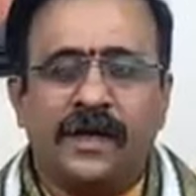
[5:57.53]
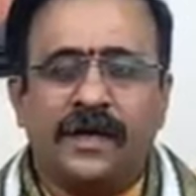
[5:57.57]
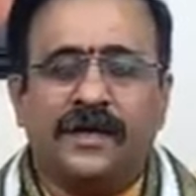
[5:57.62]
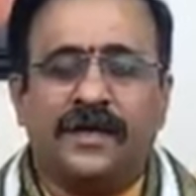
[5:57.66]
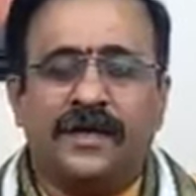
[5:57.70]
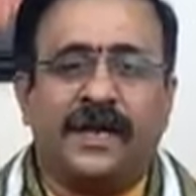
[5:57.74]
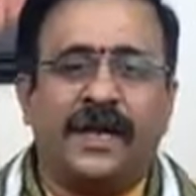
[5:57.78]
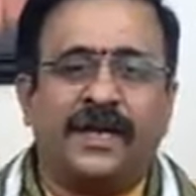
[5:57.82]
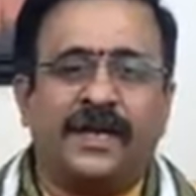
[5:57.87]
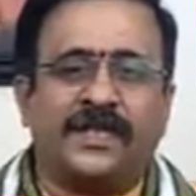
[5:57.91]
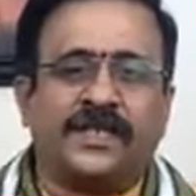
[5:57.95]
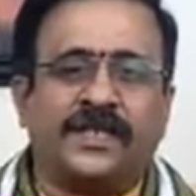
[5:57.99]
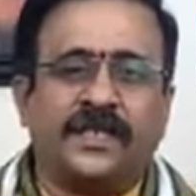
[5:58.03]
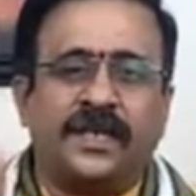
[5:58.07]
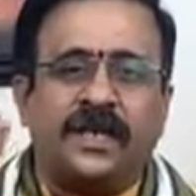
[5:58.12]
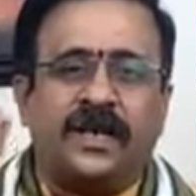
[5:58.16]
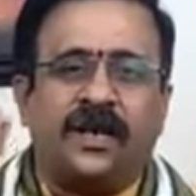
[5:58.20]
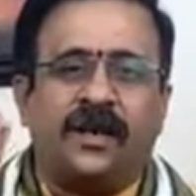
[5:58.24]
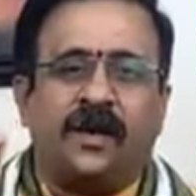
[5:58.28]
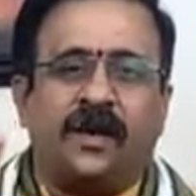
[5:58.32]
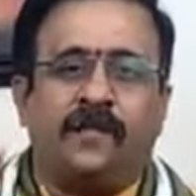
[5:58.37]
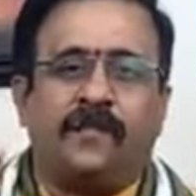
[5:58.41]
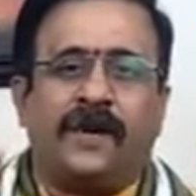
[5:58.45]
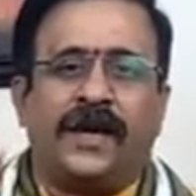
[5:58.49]
The
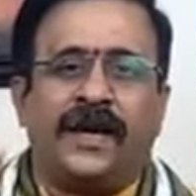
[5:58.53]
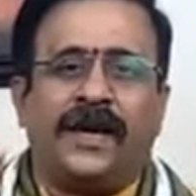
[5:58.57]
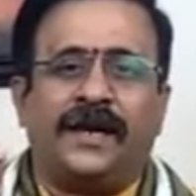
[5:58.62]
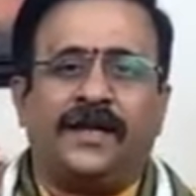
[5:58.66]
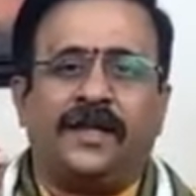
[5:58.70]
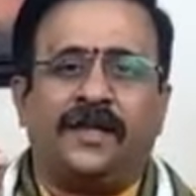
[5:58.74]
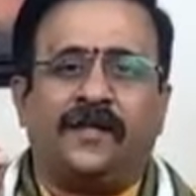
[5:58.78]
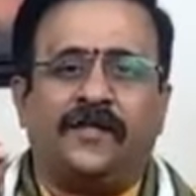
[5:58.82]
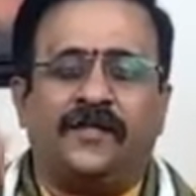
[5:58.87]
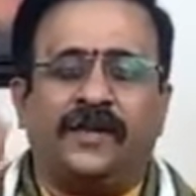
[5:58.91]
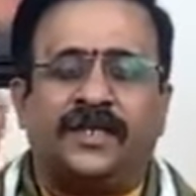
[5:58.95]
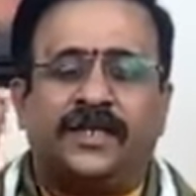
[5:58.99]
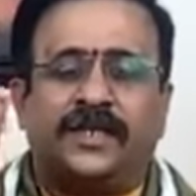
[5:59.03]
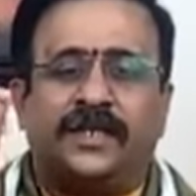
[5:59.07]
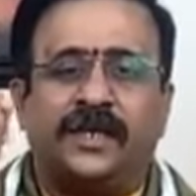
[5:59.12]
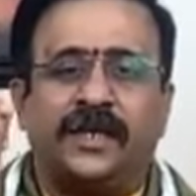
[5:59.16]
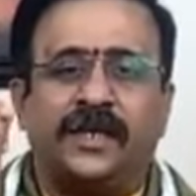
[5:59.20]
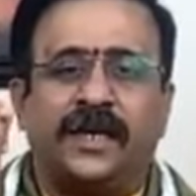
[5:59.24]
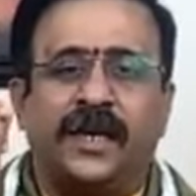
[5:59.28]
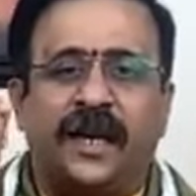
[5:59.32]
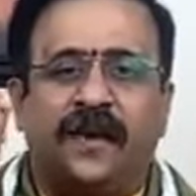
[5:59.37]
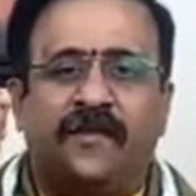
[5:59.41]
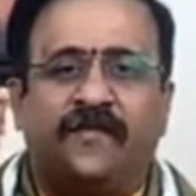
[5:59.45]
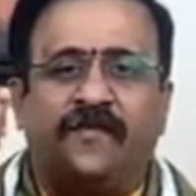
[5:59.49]
destiny of Bharat,
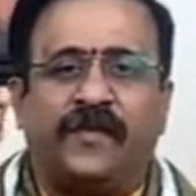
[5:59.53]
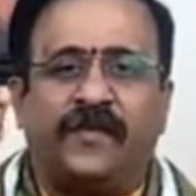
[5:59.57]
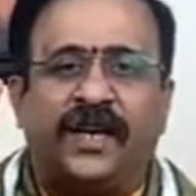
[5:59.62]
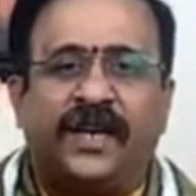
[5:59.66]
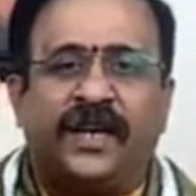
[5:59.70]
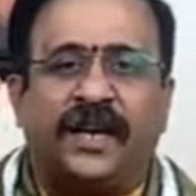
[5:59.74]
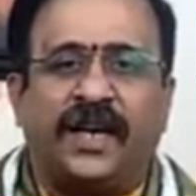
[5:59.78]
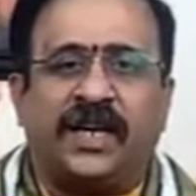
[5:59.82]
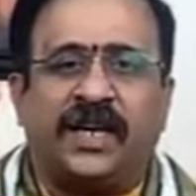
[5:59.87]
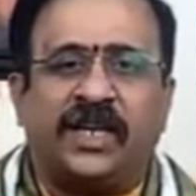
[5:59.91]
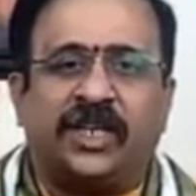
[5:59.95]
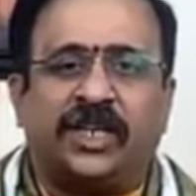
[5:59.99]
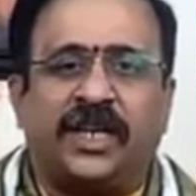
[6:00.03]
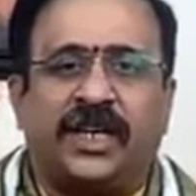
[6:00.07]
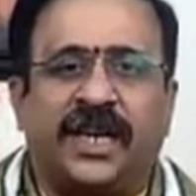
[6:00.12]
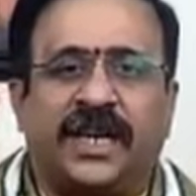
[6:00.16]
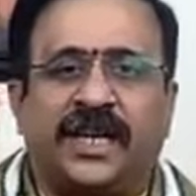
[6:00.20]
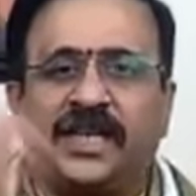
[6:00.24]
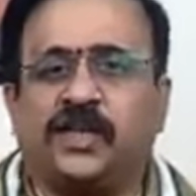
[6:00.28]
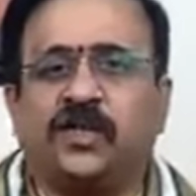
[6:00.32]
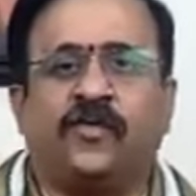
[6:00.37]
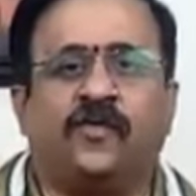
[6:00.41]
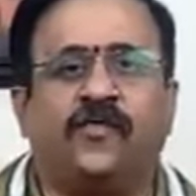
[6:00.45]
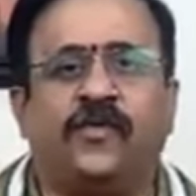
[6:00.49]
which every nation
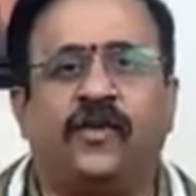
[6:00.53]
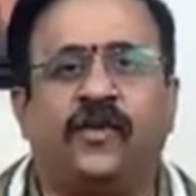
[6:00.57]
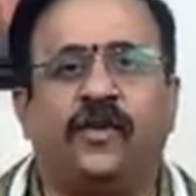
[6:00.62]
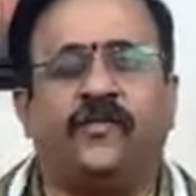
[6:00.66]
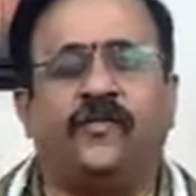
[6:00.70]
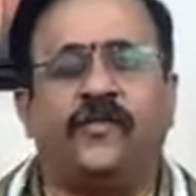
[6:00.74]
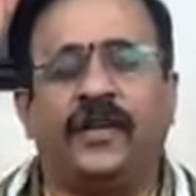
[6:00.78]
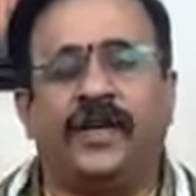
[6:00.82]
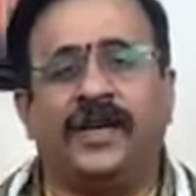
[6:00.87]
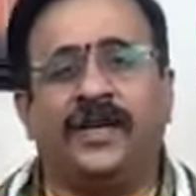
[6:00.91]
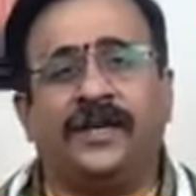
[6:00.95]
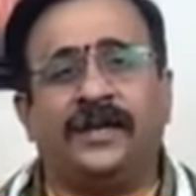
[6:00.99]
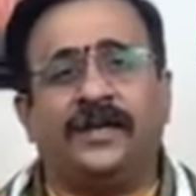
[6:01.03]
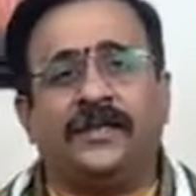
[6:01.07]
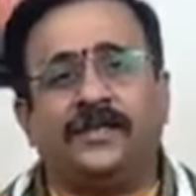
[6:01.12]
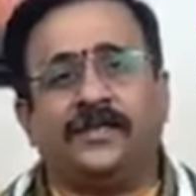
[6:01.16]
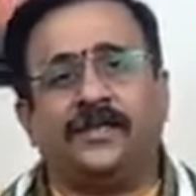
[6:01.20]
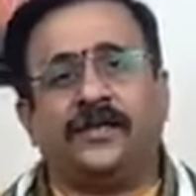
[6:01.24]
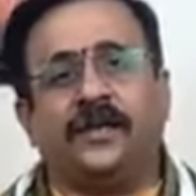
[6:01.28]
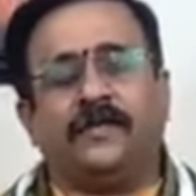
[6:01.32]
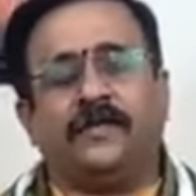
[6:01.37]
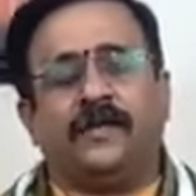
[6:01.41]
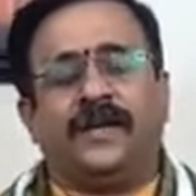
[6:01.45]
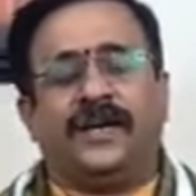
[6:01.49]
has to fulfill,
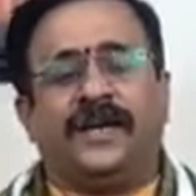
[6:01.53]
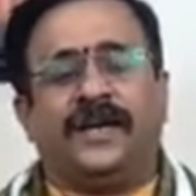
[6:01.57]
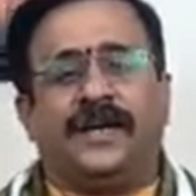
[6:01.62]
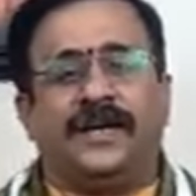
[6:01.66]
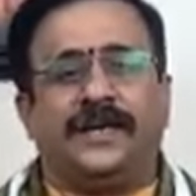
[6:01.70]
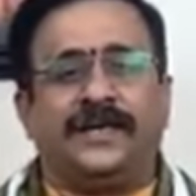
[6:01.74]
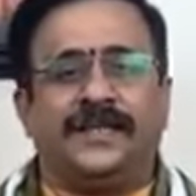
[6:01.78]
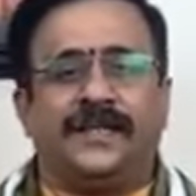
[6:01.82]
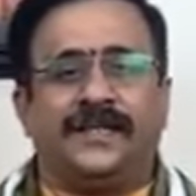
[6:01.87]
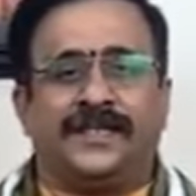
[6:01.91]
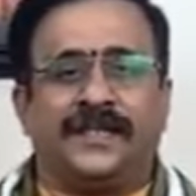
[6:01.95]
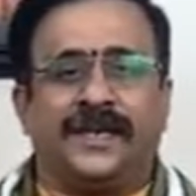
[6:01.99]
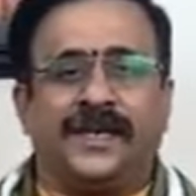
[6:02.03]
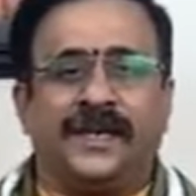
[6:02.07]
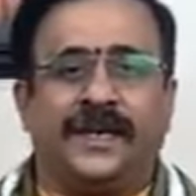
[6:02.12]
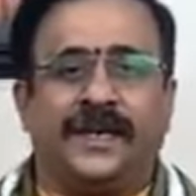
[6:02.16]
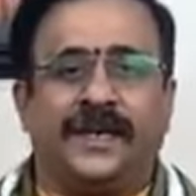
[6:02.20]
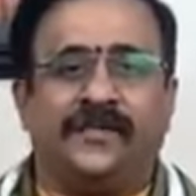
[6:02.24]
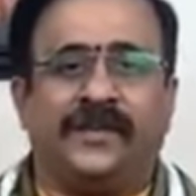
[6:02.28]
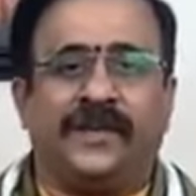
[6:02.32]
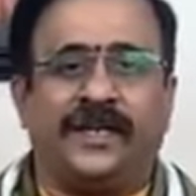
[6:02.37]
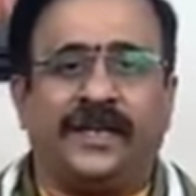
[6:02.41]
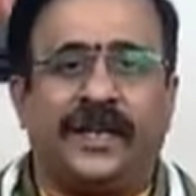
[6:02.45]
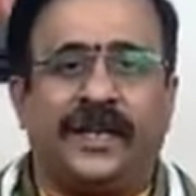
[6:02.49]
Swami Vivekananda said,
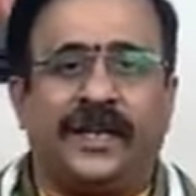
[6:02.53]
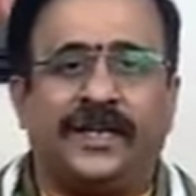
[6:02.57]
every